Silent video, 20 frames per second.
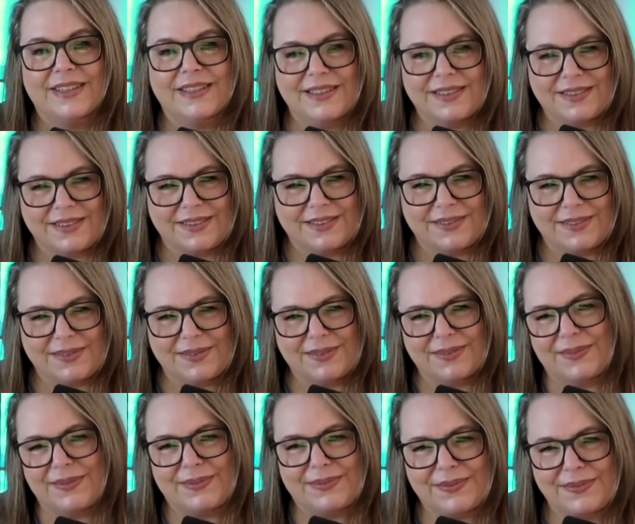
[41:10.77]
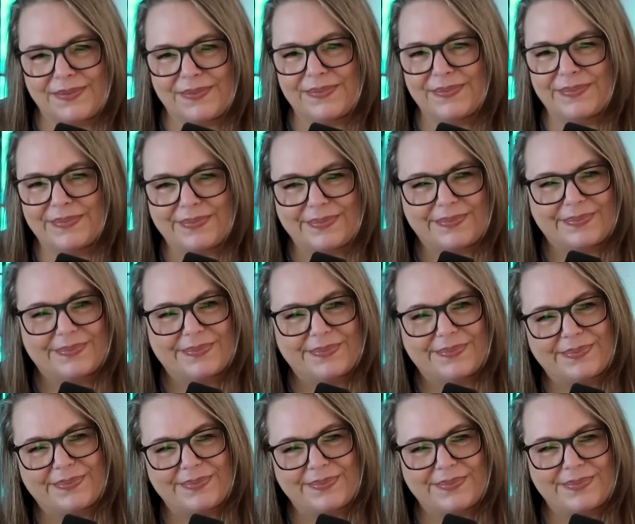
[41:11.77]

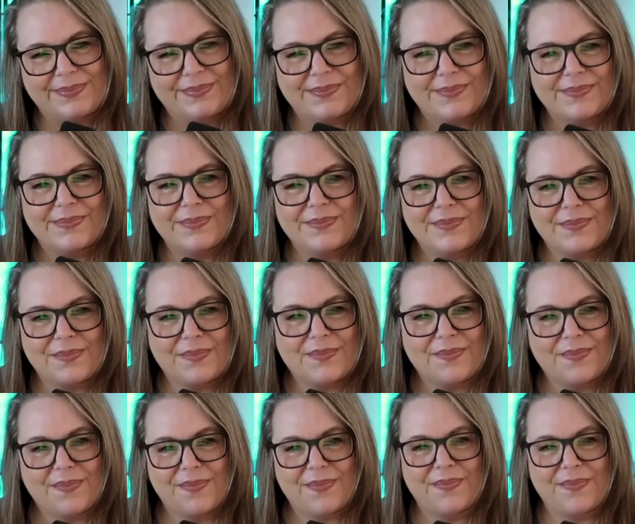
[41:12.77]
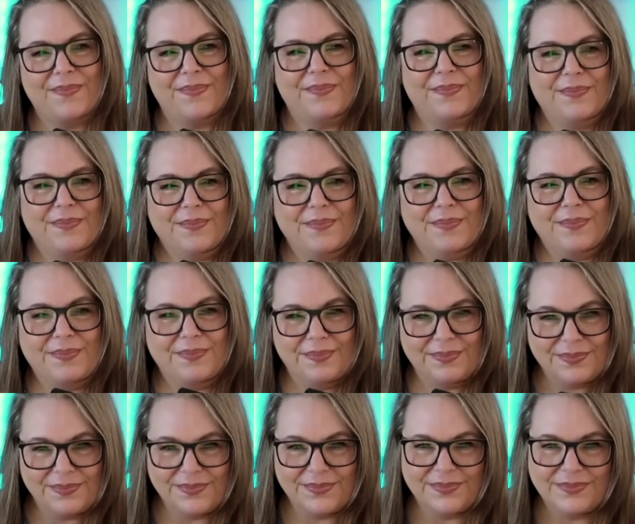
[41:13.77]

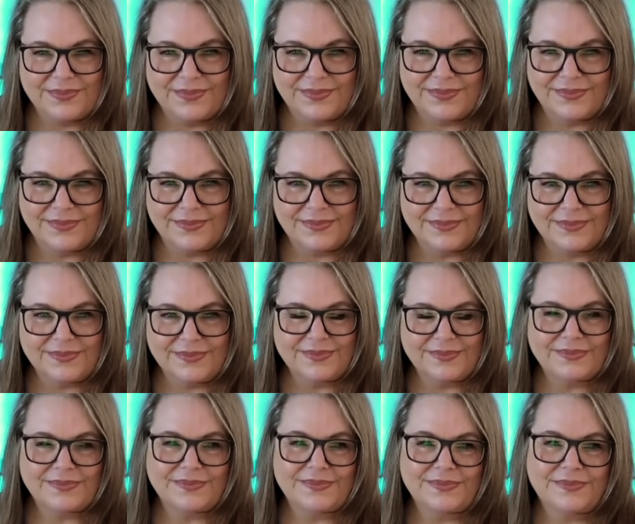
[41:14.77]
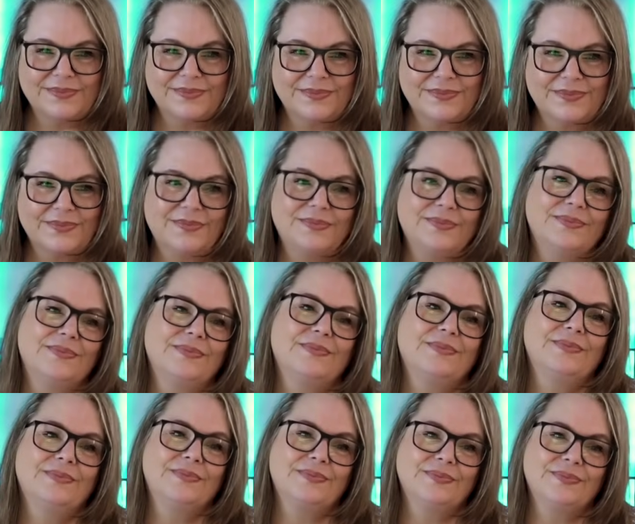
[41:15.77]

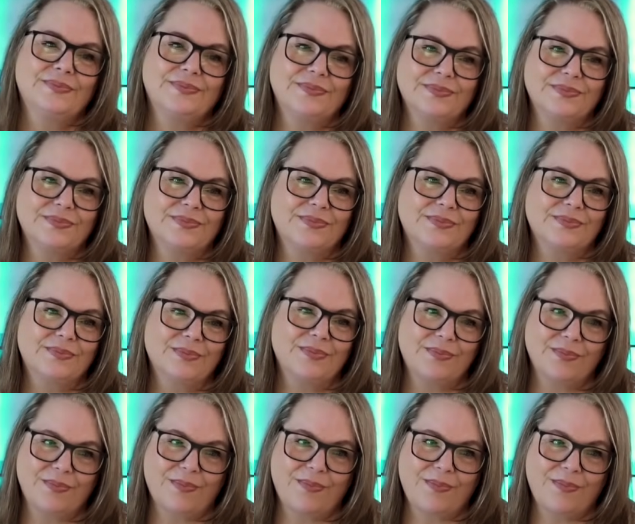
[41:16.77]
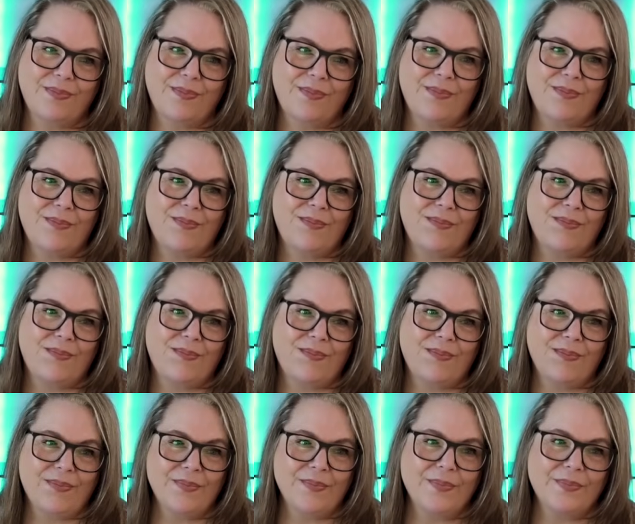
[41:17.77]
No words are spoken by the person on screen.